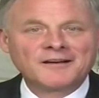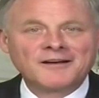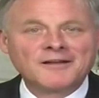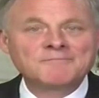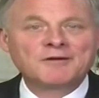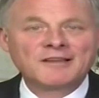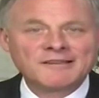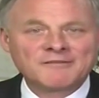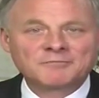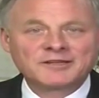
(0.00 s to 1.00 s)

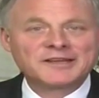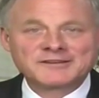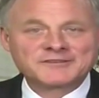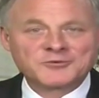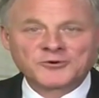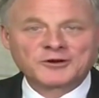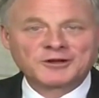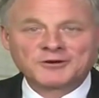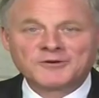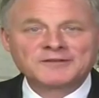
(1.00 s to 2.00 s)
unbelievably historic
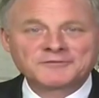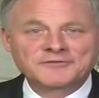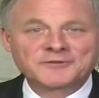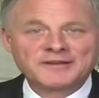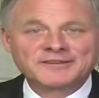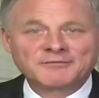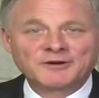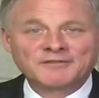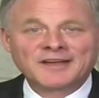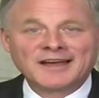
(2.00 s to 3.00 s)
low interest rates that
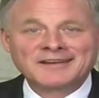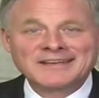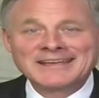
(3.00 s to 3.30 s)
we've got.